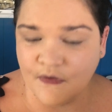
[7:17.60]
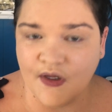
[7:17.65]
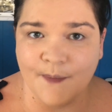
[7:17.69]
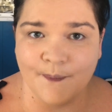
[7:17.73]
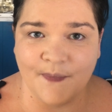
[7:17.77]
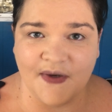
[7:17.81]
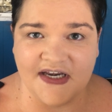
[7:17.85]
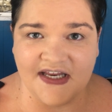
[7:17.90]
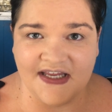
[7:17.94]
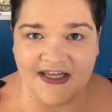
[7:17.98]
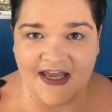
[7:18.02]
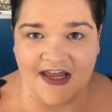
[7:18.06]

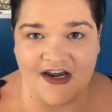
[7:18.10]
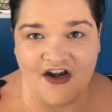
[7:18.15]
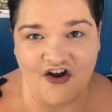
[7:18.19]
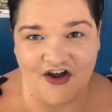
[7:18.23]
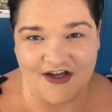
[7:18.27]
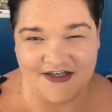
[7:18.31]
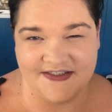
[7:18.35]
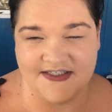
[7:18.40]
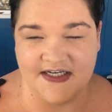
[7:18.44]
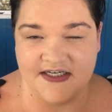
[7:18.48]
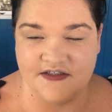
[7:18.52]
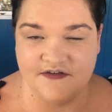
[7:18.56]
But again,
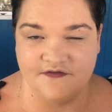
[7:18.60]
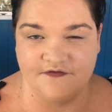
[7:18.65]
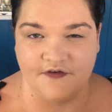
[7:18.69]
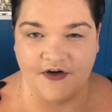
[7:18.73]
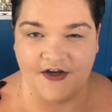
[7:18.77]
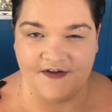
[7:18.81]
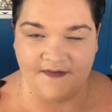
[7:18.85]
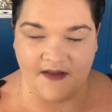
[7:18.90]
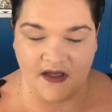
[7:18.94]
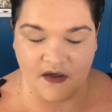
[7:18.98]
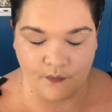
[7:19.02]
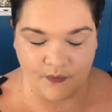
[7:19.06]
I tend to
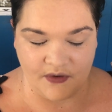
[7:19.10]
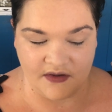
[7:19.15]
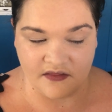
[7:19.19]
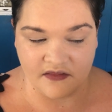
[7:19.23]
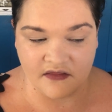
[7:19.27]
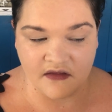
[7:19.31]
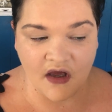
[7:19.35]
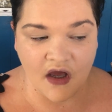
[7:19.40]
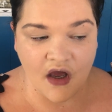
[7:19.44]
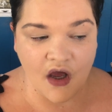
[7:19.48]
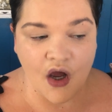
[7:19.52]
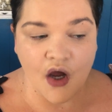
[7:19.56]
find that with
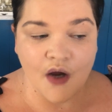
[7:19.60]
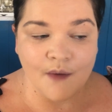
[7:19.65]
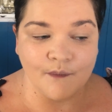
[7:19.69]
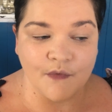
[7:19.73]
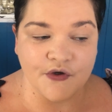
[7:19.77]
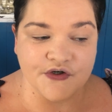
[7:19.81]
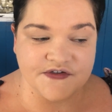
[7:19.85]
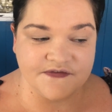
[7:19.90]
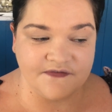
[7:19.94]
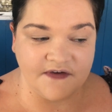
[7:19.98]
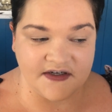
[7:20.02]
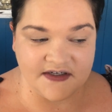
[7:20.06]

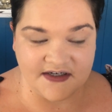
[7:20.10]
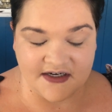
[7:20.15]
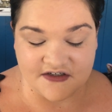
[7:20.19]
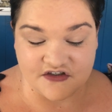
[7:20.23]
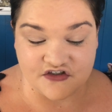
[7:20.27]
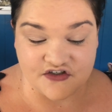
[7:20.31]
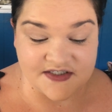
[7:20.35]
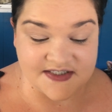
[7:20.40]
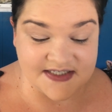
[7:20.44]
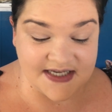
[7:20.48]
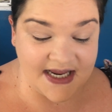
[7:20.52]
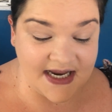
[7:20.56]
most
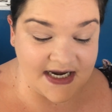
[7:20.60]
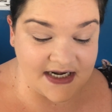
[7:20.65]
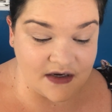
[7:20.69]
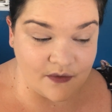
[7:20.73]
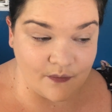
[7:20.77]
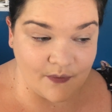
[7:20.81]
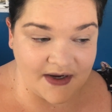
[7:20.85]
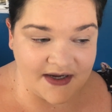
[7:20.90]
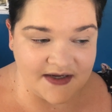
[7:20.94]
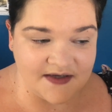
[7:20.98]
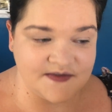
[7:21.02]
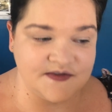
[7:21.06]
foundations
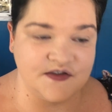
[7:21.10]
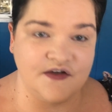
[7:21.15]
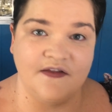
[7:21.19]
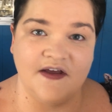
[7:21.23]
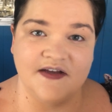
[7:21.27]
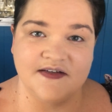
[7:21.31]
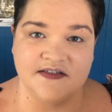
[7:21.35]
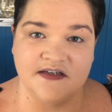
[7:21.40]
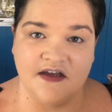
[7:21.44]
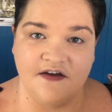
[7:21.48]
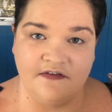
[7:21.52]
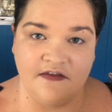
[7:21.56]
anyway, so
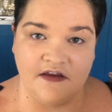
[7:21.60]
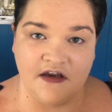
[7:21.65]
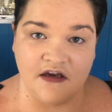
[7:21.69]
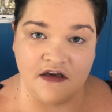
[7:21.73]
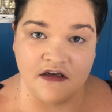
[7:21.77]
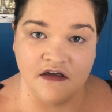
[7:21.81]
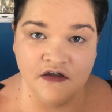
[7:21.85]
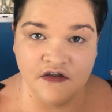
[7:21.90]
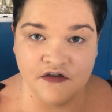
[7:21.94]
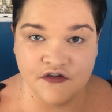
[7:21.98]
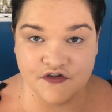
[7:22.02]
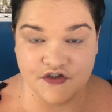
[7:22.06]
that's
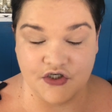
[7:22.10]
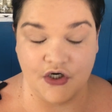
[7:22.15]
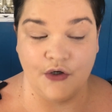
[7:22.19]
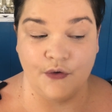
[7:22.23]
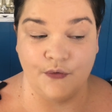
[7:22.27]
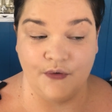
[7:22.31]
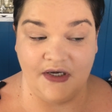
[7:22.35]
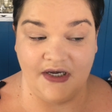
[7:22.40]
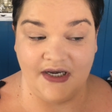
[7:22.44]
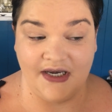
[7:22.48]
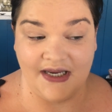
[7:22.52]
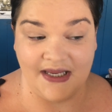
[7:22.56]
nothing to
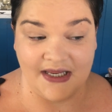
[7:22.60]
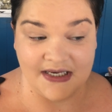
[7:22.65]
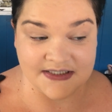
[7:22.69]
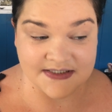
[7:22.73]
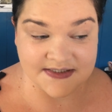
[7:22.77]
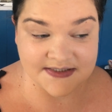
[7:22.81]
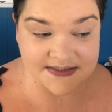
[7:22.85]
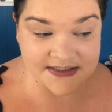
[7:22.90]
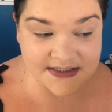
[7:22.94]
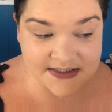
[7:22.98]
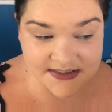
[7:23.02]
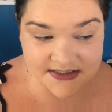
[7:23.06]
hold it
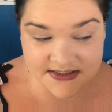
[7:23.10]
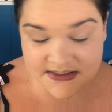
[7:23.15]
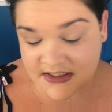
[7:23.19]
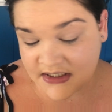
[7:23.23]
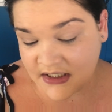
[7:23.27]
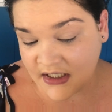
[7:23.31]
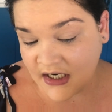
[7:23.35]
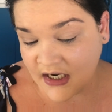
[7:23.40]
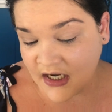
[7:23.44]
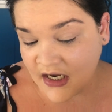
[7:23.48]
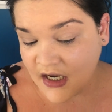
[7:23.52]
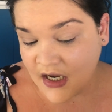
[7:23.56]
against it.
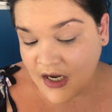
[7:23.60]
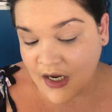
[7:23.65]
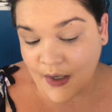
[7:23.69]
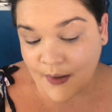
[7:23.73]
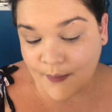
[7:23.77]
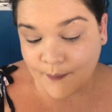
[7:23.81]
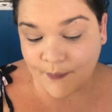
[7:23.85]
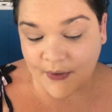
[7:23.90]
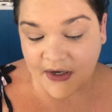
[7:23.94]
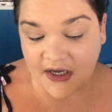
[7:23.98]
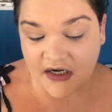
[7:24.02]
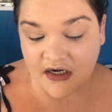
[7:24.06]

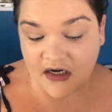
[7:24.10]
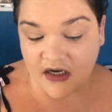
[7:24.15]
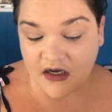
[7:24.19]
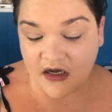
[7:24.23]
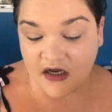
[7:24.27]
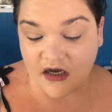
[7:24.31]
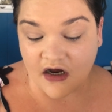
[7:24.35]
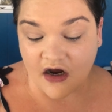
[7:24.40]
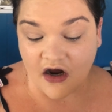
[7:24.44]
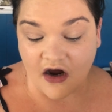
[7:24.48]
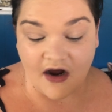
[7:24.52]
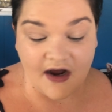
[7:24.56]
But
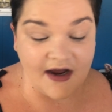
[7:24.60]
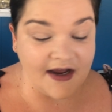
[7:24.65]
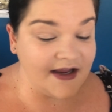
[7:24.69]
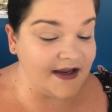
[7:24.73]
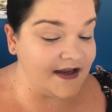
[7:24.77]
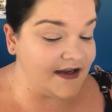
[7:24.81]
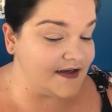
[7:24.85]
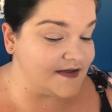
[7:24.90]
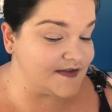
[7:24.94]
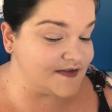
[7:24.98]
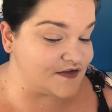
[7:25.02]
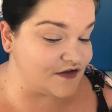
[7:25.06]

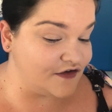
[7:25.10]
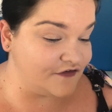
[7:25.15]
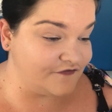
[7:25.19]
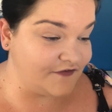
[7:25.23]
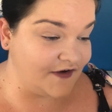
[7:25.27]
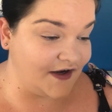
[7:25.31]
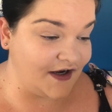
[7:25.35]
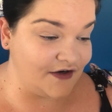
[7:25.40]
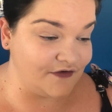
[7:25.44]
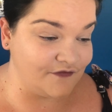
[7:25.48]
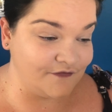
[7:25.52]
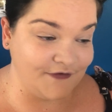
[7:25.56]
I so
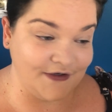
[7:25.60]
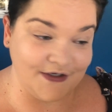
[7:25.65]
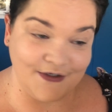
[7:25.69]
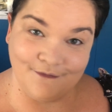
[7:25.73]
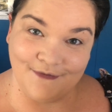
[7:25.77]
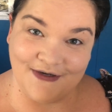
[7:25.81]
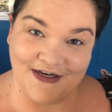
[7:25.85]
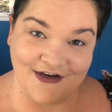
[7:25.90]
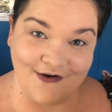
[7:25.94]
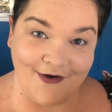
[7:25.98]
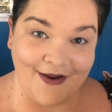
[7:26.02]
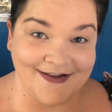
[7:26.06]
far
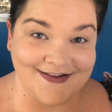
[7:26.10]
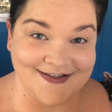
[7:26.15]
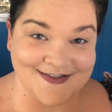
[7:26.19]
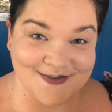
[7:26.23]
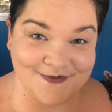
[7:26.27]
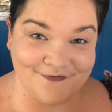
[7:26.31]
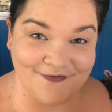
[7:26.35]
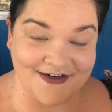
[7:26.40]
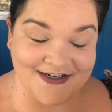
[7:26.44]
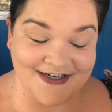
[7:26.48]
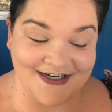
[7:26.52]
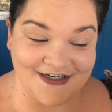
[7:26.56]
really like this
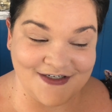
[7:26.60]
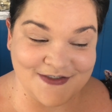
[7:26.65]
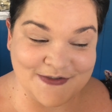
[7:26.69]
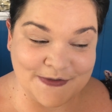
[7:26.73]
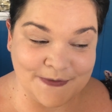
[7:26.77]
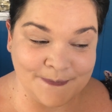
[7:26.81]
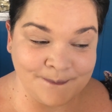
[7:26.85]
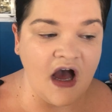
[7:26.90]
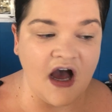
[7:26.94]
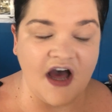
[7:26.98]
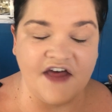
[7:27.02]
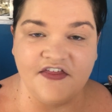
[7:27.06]

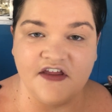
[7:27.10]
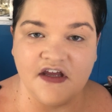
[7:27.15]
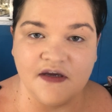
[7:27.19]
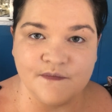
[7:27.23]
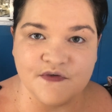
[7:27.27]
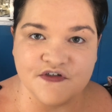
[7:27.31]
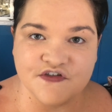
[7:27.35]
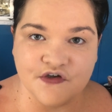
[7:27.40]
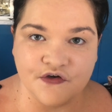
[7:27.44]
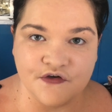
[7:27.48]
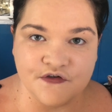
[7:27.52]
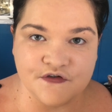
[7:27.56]
foundation. I think I'm
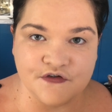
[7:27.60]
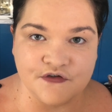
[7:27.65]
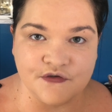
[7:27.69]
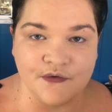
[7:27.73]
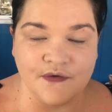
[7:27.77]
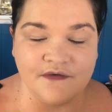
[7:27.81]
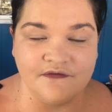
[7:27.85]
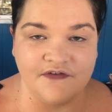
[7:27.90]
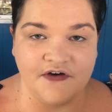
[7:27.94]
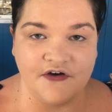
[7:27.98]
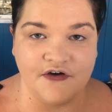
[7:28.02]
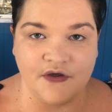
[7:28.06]
just going
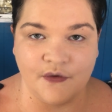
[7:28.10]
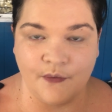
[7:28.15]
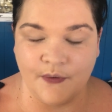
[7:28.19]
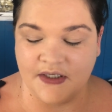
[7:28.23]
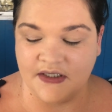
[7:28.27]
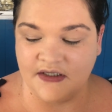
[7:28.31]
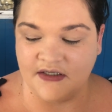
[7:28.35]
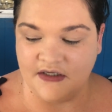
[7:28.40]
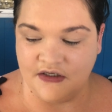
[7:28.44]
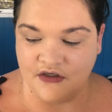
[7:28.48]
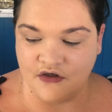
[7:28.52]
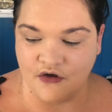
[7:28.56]
to very
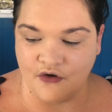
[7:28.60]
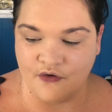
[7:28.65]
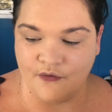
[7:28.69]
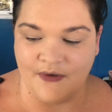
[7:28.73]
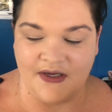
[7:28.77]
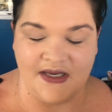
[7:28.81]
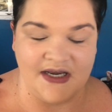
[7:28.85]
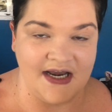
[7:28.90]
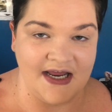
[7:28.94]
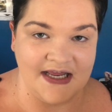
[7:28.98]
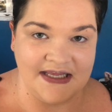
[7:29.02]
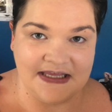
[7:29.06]
quickly go
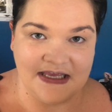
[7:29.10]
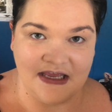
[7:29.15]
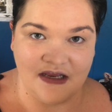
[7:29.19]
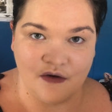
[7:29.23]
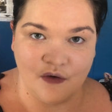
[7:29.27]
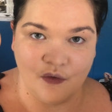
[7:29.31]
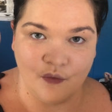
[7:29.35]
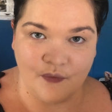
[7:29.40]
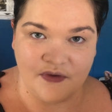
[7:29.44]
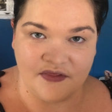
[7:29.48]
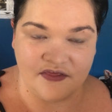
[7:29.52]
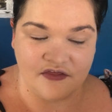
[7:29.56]
in
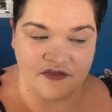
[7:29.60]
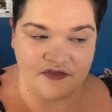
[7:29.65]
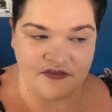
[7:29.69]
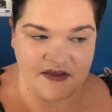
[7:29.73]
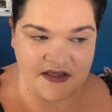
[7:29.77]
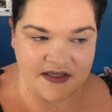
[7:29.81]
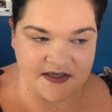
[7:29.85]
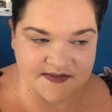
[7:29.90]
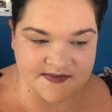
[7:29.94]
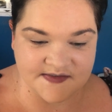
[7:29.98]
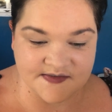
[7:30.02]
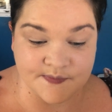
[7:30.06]
again with
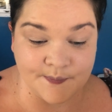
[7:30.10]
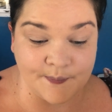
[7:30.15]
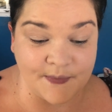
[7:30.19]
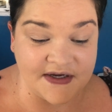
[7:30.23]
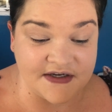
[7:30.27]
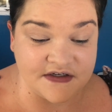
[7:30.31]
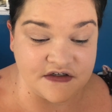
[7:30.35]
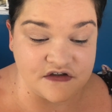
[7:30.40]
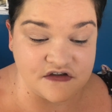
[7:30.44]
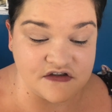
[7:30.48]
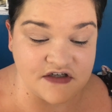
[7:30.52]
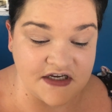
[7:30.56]
the
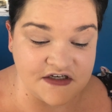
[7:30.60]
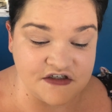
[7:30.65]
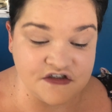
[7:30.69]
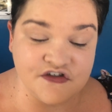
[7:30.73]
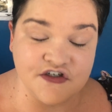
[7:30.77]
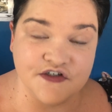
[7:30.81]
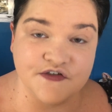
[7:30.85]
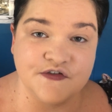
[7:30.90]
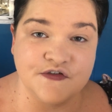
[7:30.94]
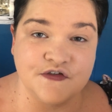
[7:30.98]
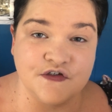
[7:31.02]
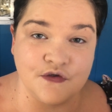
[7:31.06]
sponge and
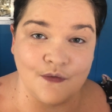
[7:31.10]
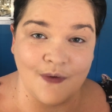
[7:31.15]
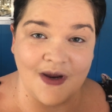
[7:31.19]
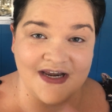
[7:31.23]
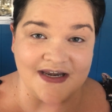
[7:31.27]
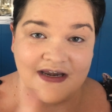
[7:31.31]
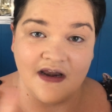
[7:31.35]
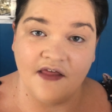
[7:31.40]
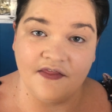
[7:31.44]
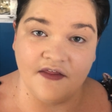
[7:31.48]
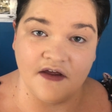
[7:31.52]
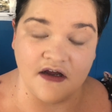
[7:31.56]
just do
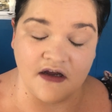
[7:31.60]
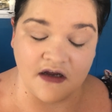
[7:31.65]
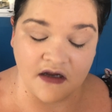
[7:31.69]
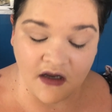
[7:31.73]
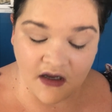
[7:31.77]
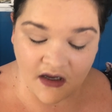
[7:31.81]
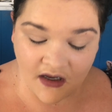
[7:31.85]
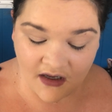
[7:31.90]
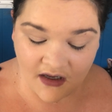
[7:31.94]
another